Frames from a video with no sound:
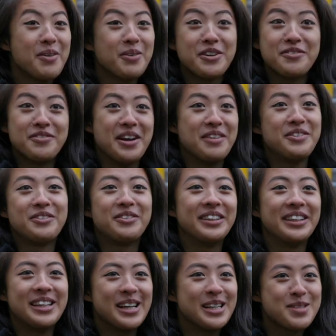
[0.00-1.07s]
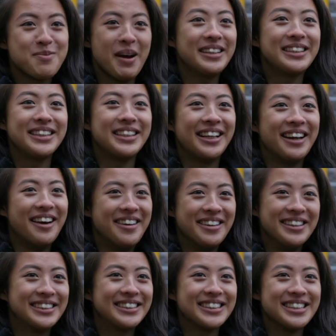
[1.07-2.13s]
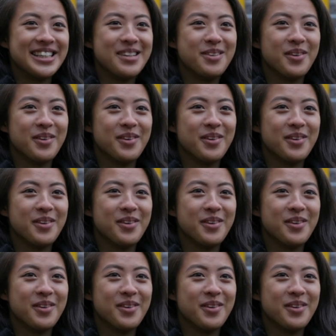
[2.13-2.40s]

I would have never really expected it, honestly,